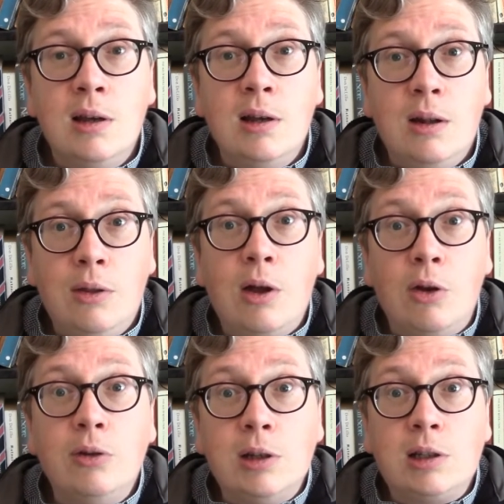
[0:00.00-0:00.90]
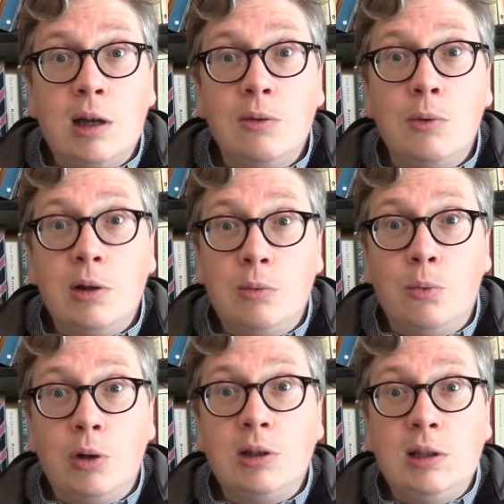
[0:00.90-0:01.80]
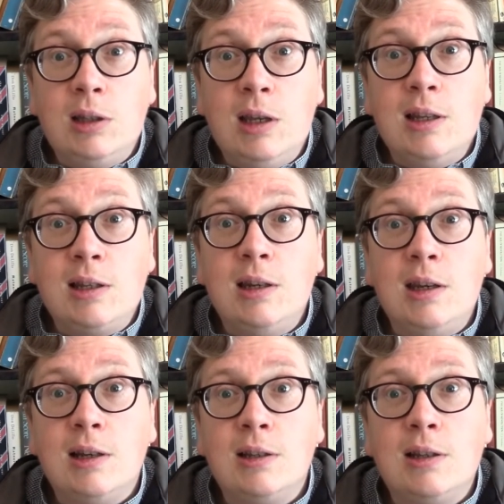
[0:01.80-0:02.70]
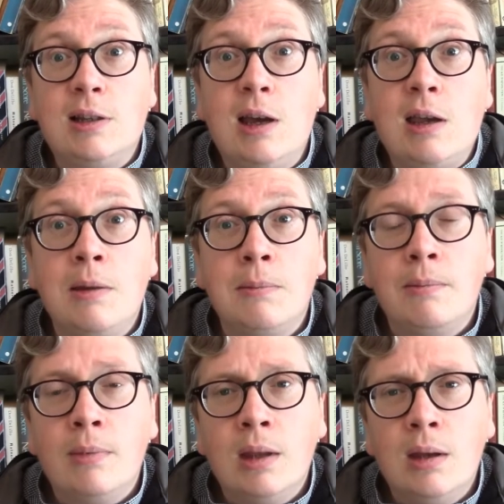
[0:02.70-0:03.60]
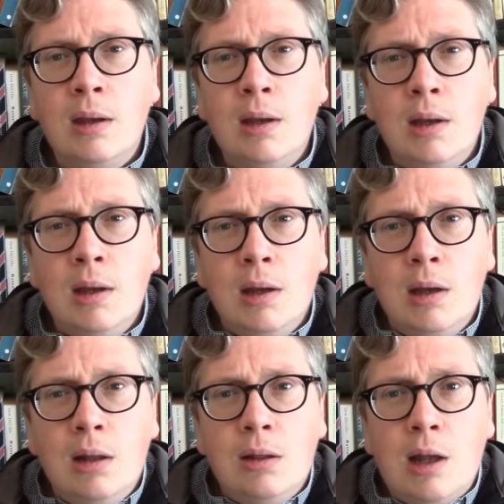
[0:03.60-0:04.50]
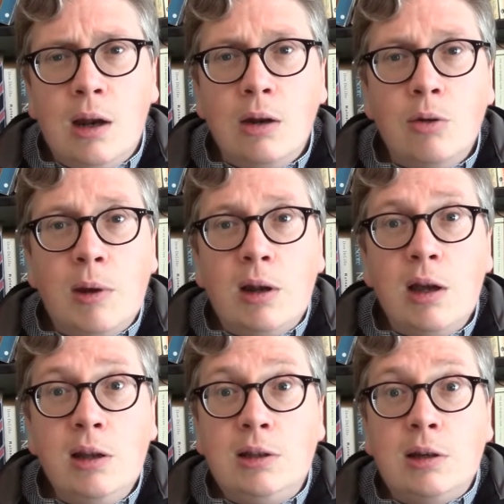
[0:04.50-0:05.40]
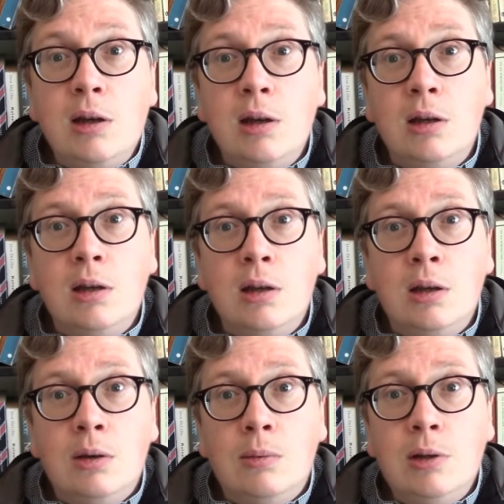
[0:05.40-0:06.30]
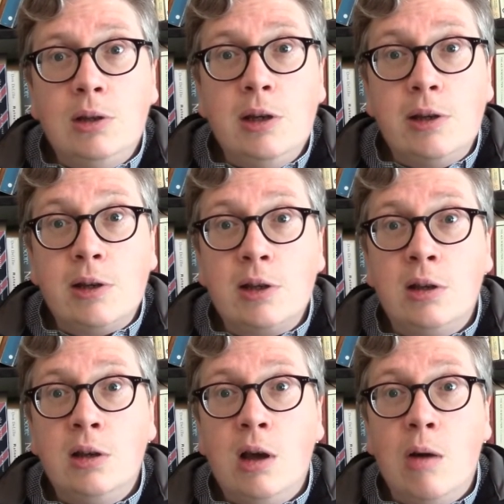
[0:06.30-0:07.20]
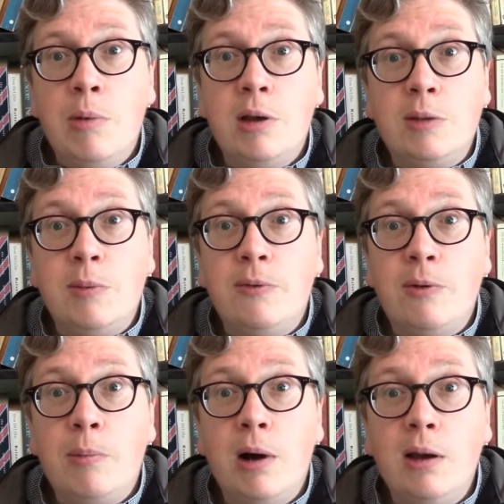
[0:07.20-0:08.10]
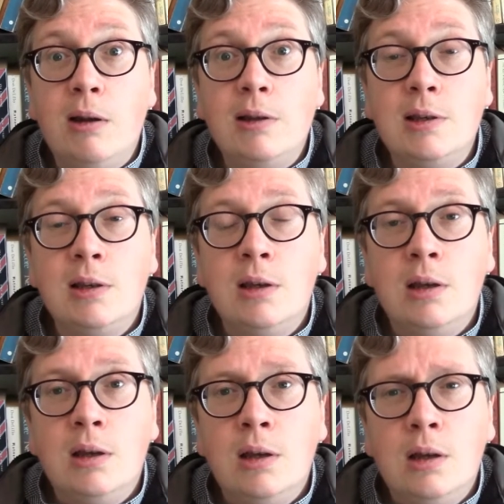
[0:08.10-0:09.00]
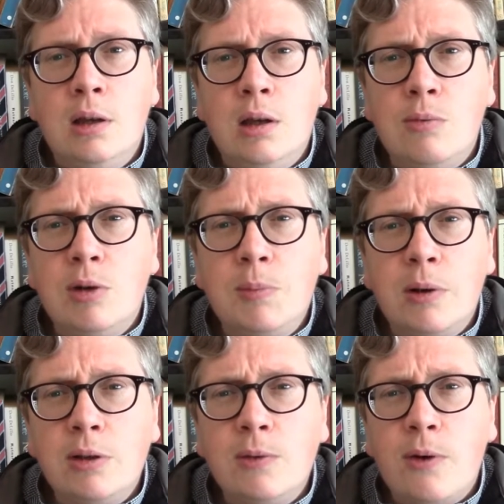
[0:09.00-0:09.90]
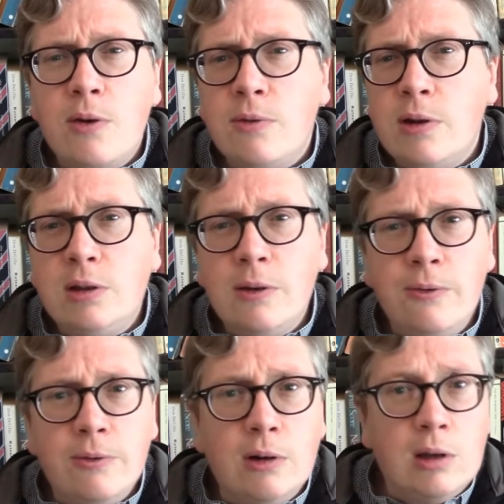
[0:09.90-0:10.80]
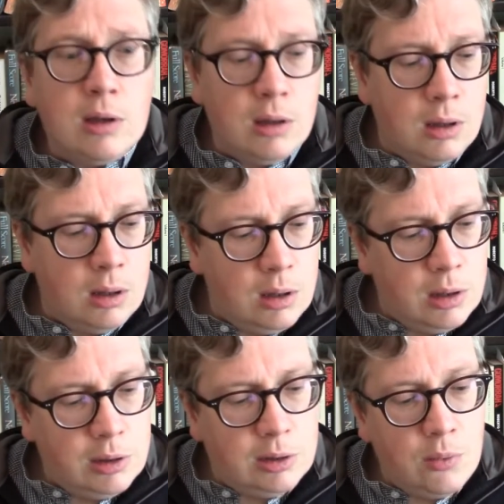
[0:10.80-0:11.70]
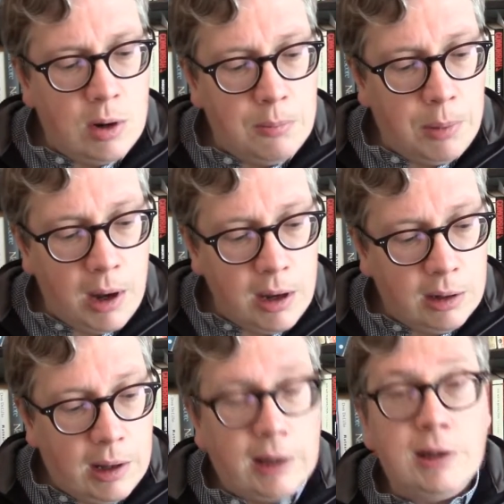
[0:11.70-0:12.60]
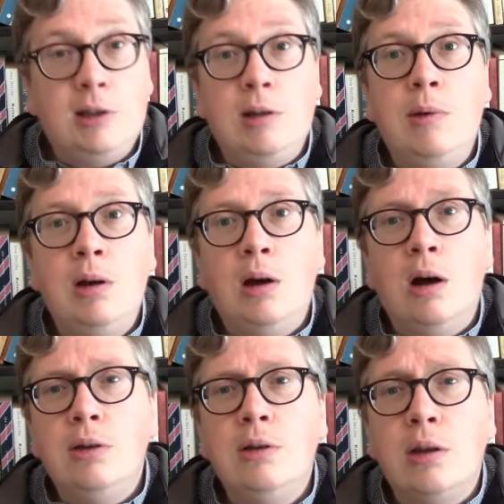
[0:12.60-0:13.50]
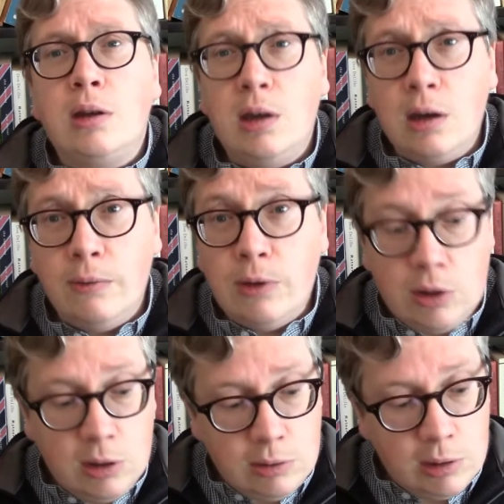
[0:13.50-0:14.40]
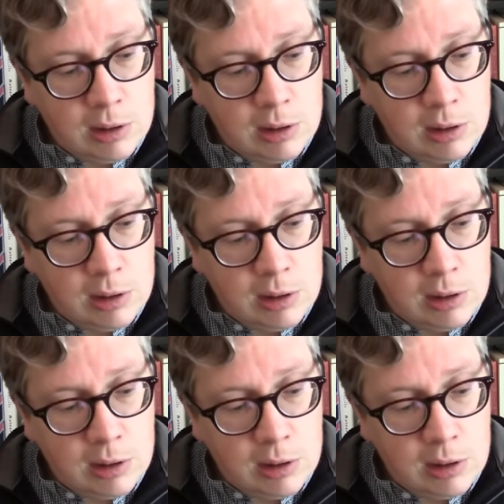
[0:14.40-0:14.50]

They'll understand what it is that he has to say. Then a little bit later, when Jesus appears before Pilate, he responds very, very differently. So when Pilate asks him, are you the king of the Jews?